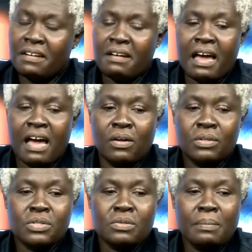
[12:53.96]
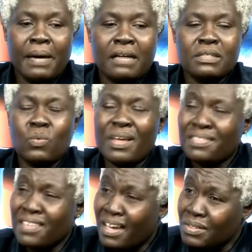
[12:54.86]
there are also about
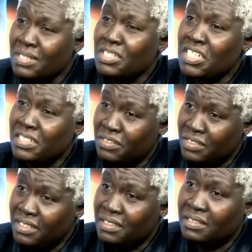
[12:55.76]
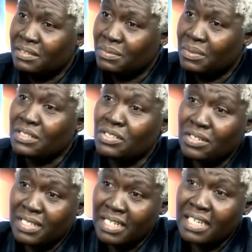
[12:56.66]
1,000 children with
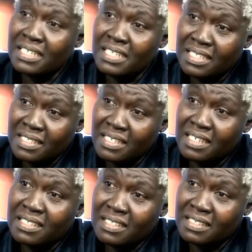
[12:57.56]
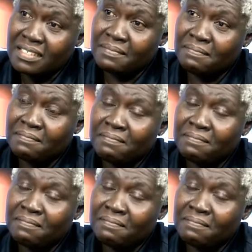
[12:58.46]
chronic kidney disease.